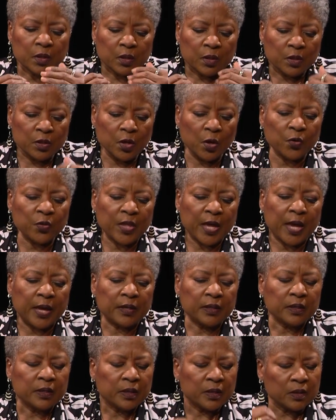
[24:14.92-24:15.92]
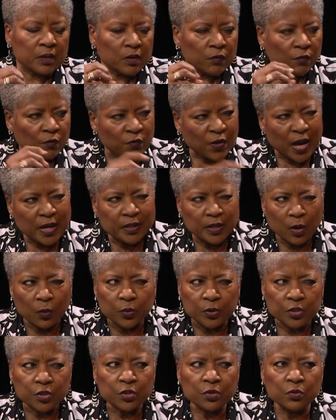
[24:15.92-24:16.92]
Know that. Find out
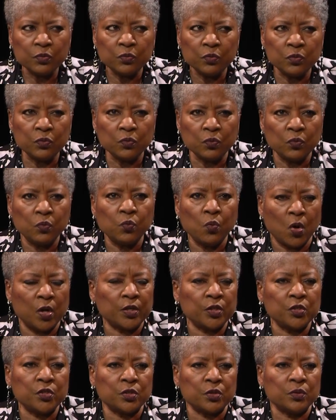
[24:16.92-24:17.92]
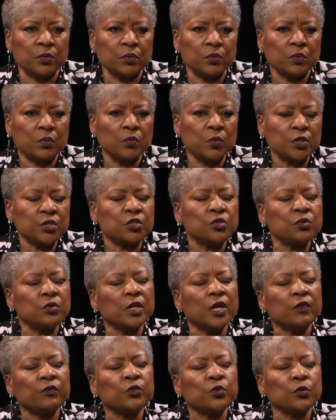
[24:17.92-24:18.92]
what you want to do, what you
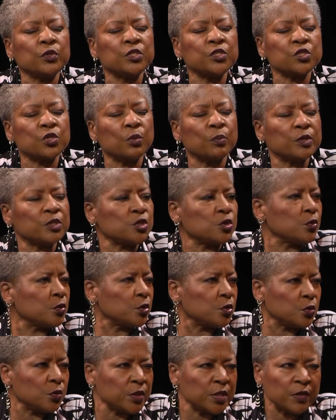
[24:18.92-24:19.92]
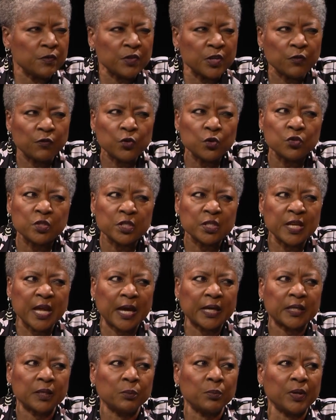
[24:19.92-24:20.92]
love doing so much you would do it even if you did
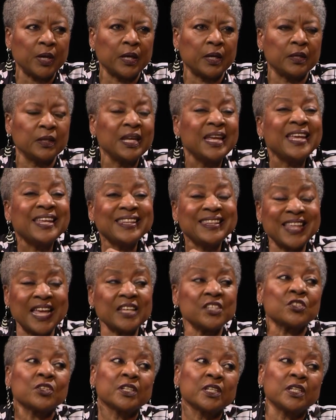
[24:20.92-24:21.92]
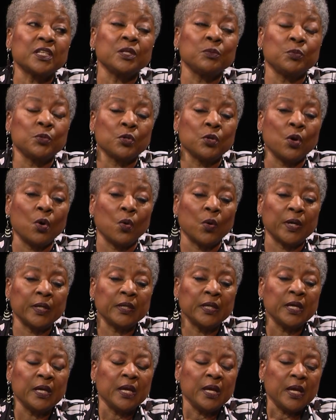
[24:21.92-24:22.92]
not get paid. That's going to keep you going.
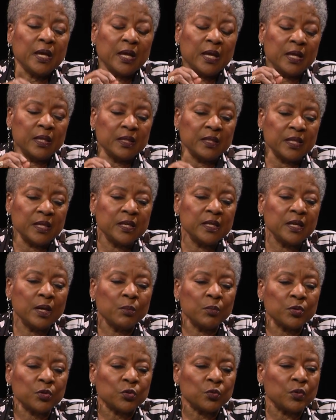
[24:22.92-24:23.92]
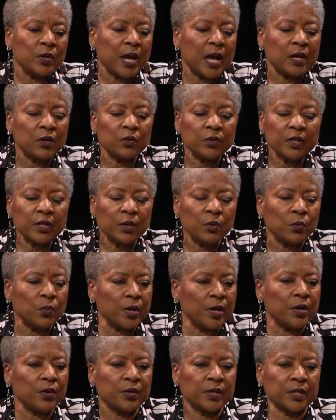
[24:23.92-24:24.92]
And then number 3, I don't care
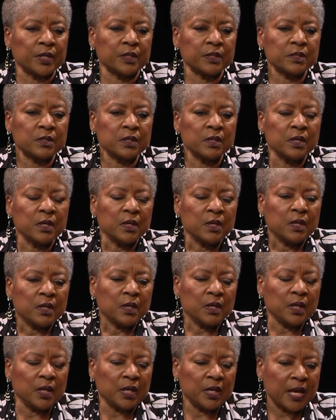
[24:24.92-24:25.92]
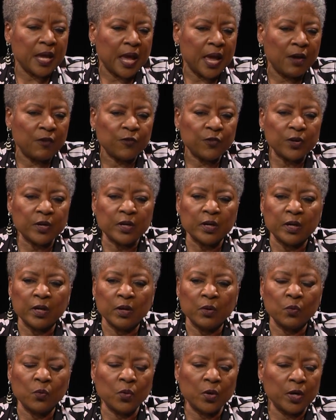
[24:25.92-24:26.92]
where it is, in
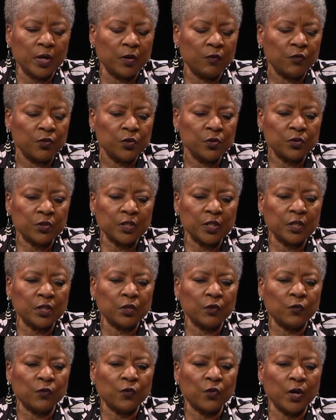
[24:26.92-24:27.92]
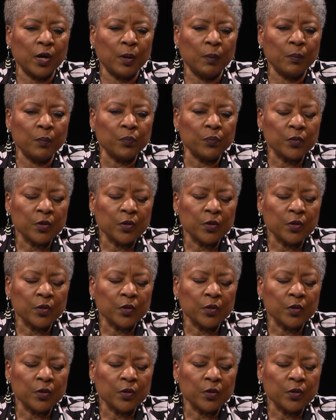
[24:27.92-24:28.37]
Africa, wherever you think you're from,